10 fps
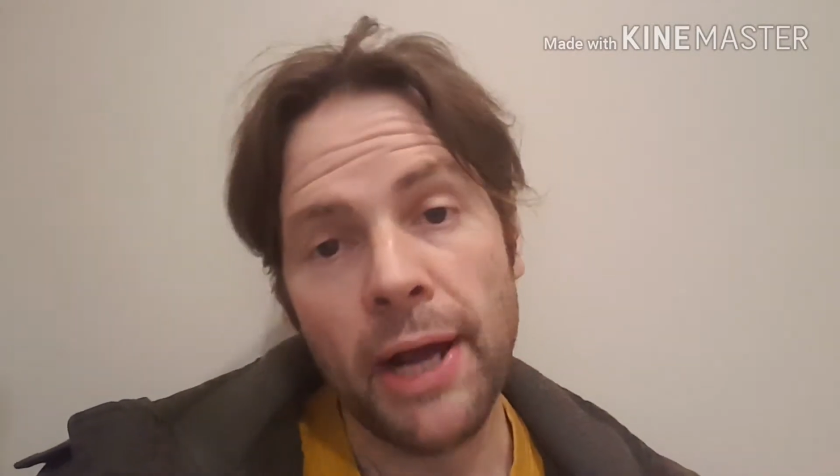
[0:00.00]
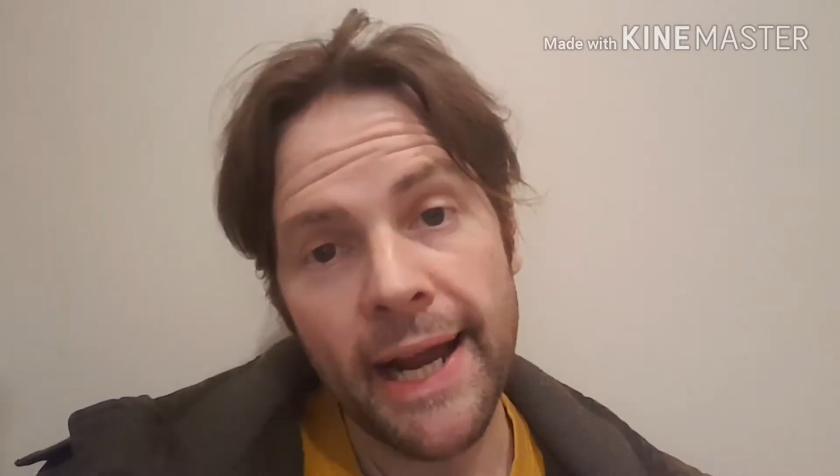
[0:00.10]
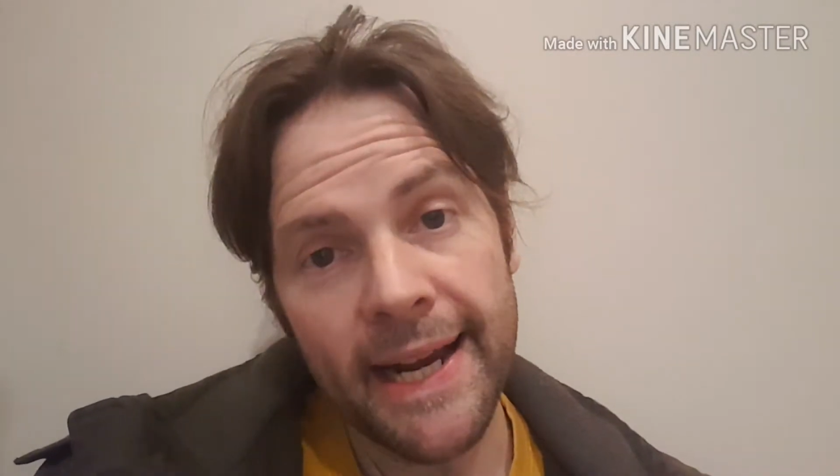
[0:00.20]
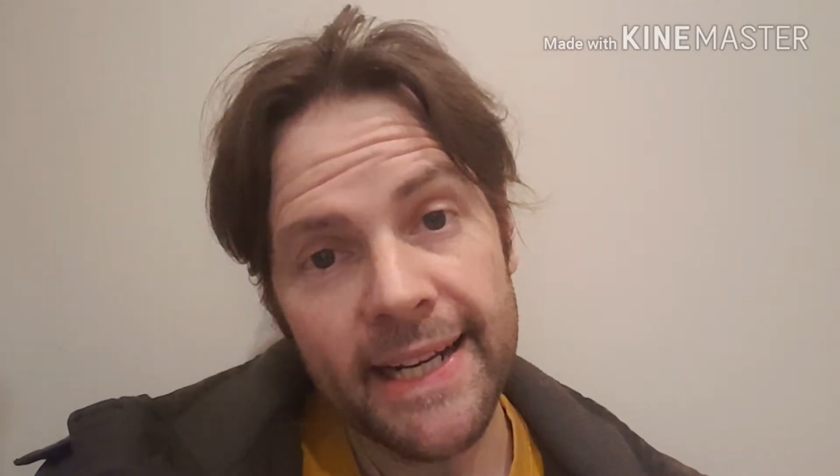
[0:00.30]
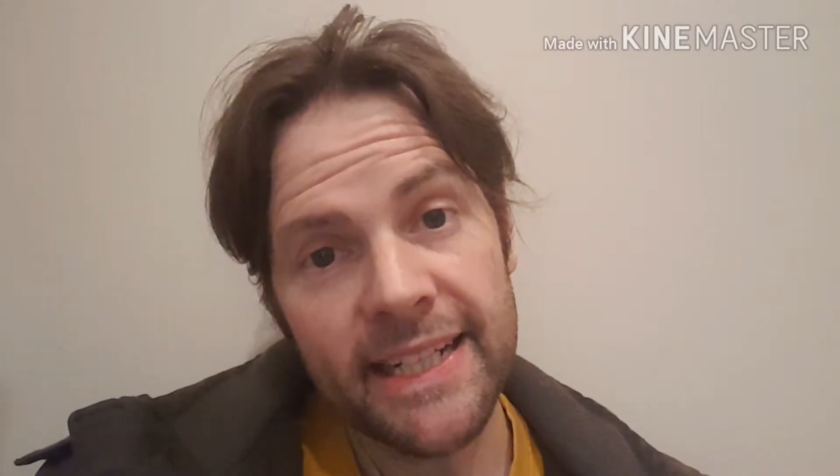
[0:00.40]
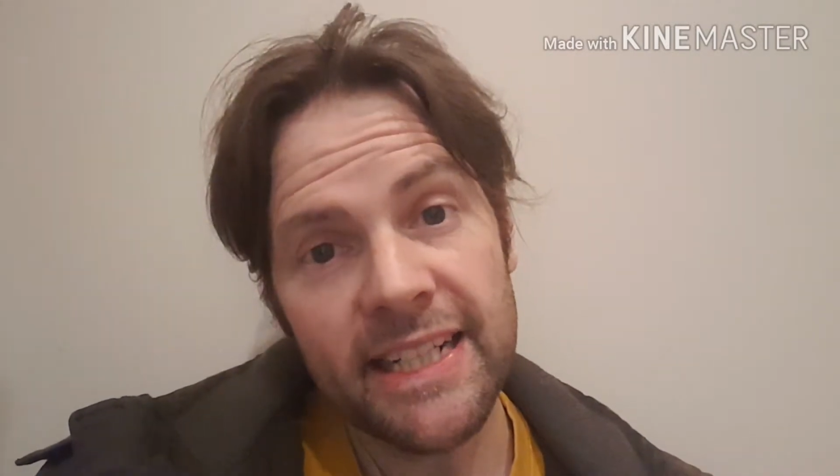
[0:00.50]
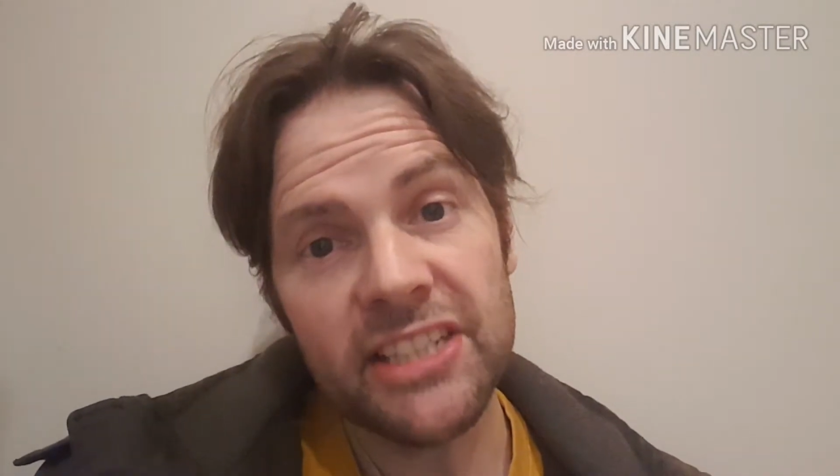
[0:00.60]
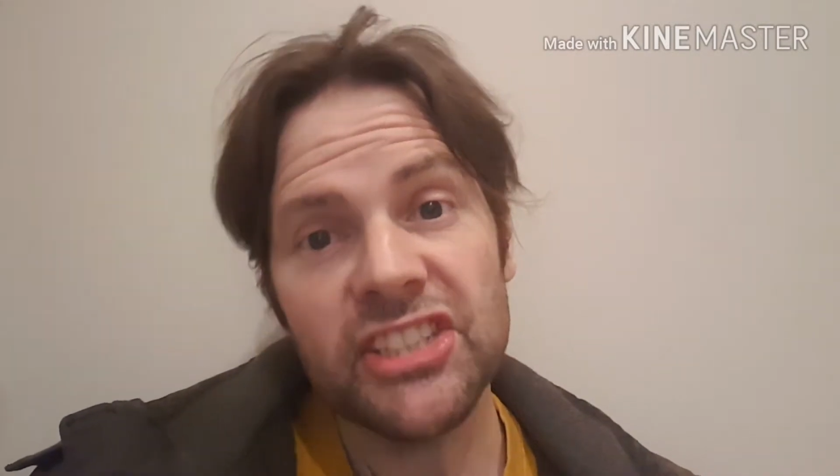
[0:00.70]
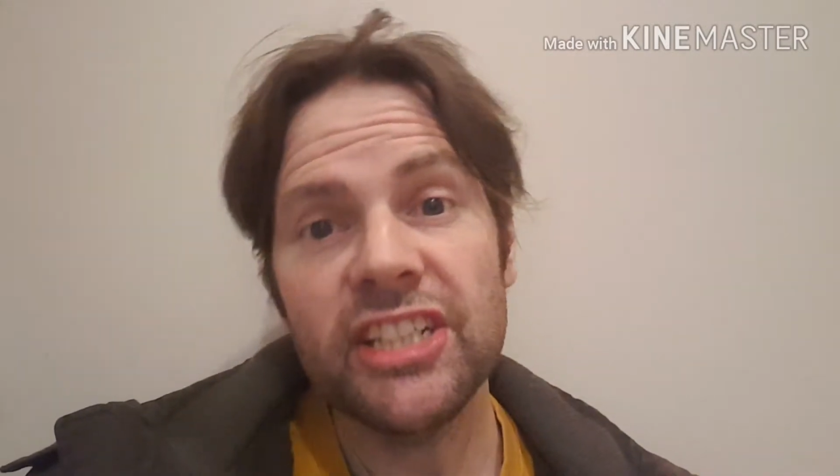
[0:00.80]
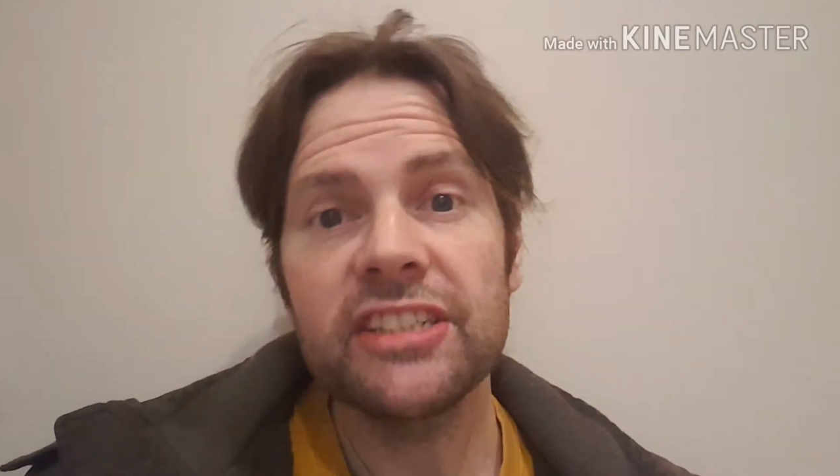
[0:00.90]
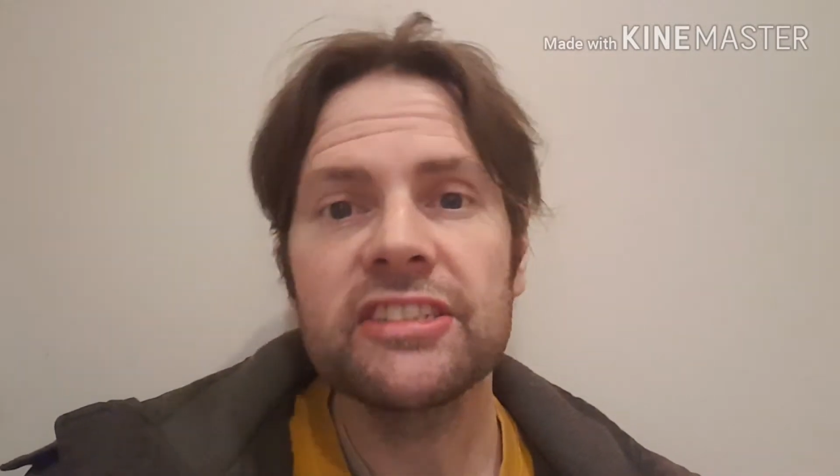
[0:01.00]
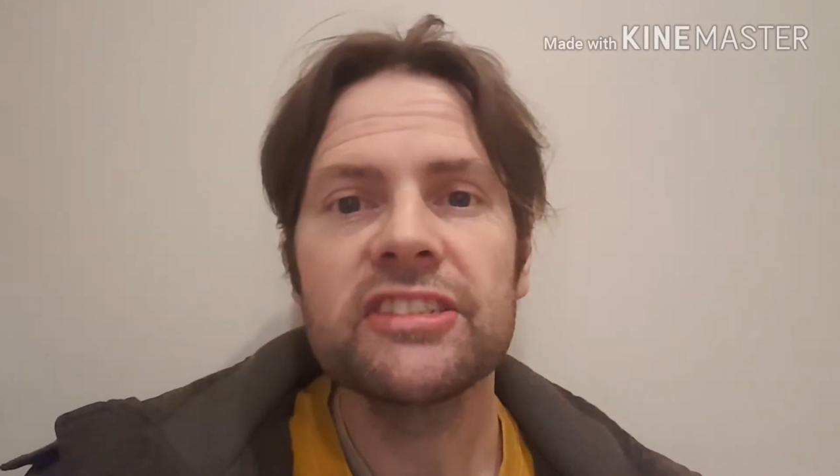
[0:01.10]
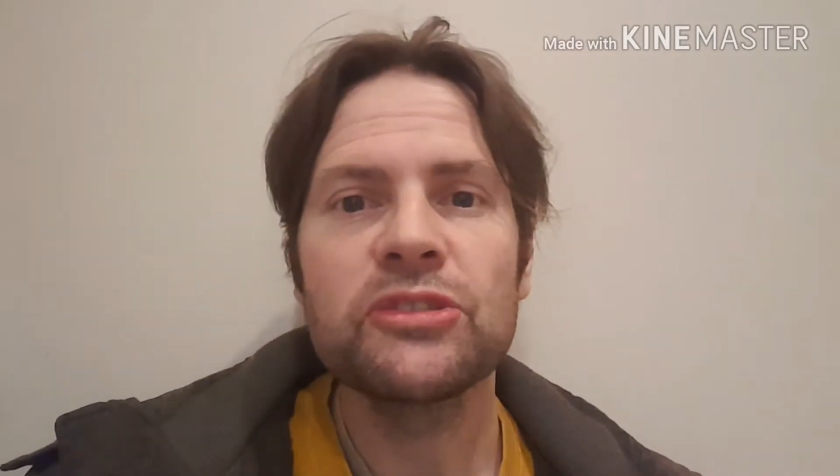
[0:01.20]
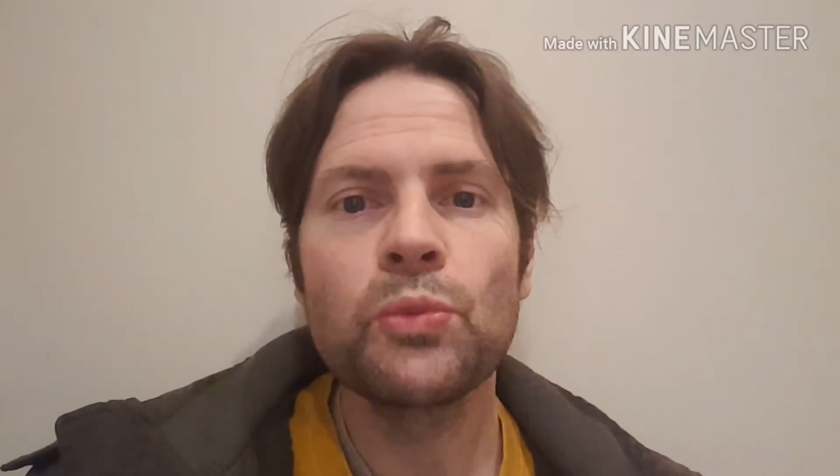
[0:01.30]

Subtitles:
And in that sentence,